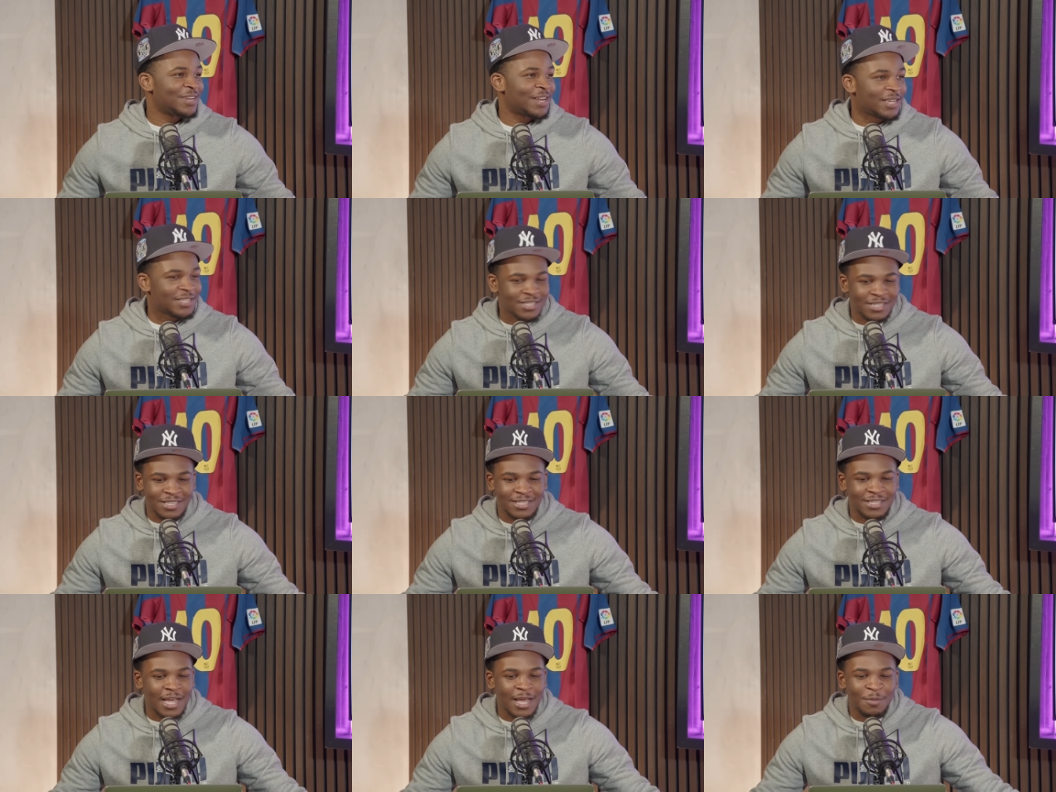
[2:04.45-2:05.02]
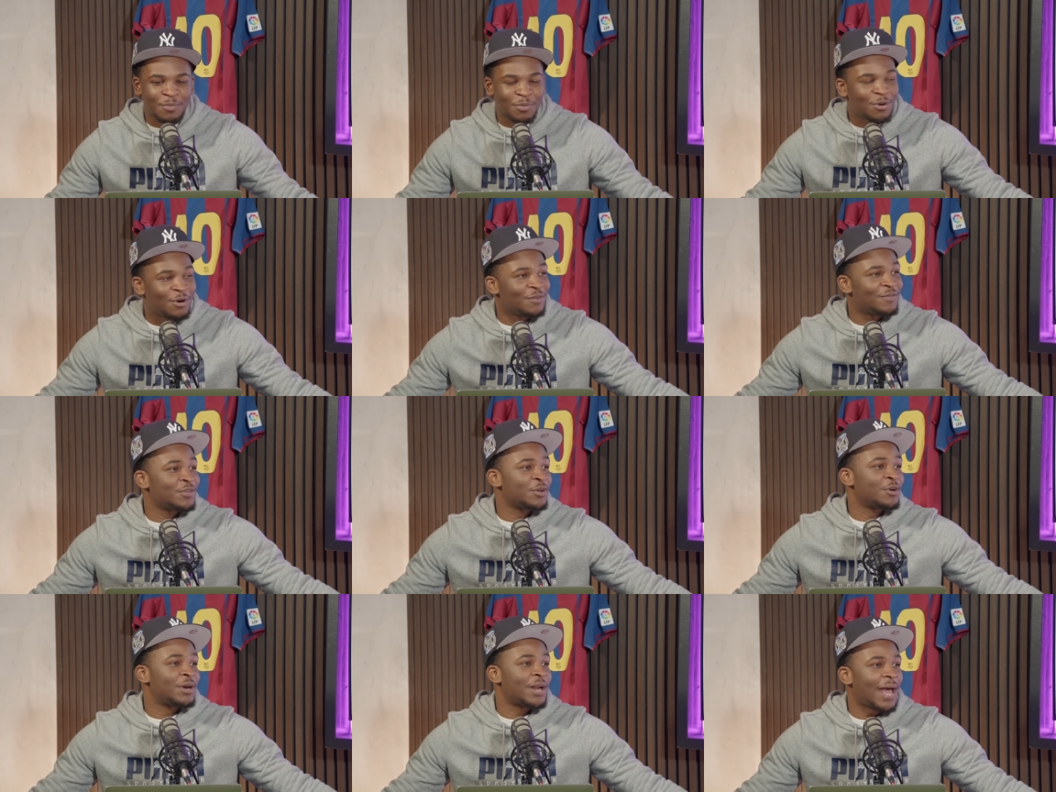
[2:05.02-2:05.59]
that's a staple that's,
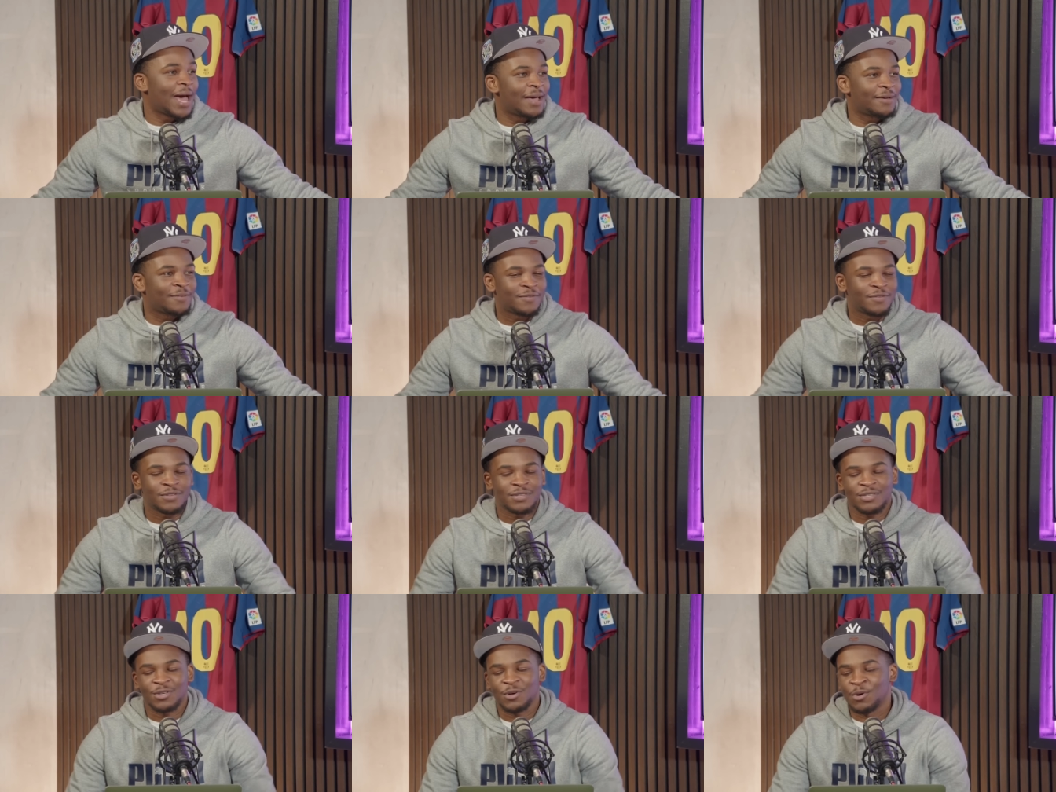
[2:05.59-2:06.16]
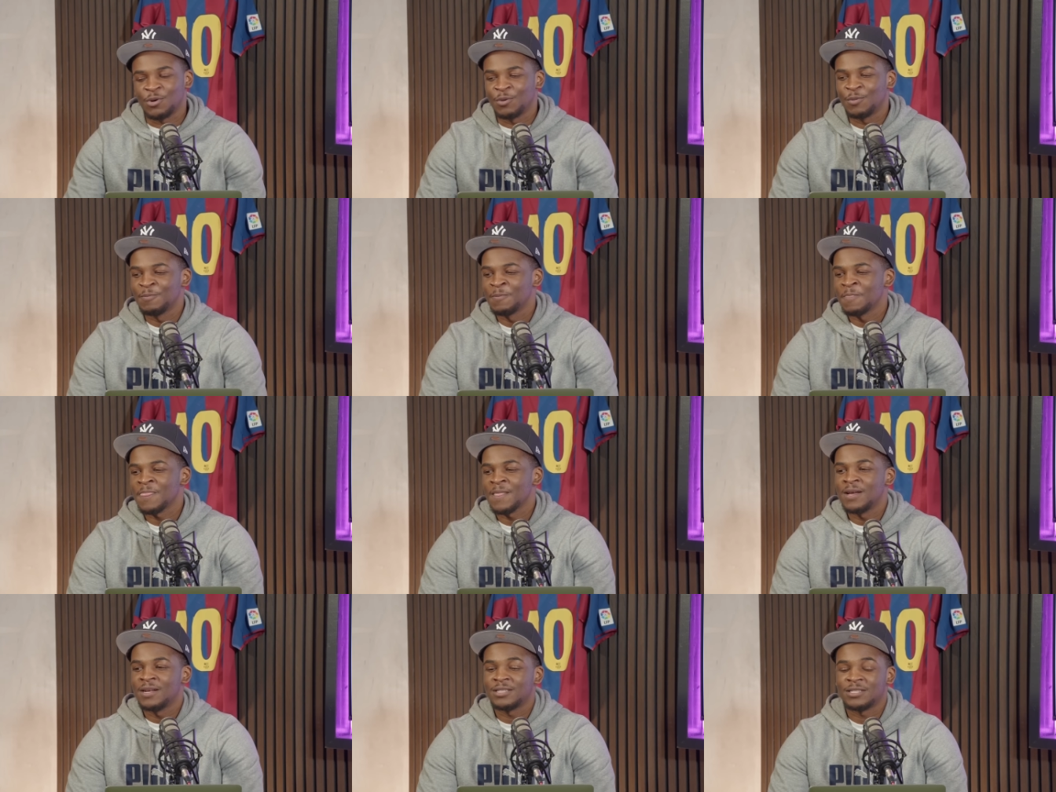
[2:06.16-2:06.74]
that's, of your life. Of course, so of course.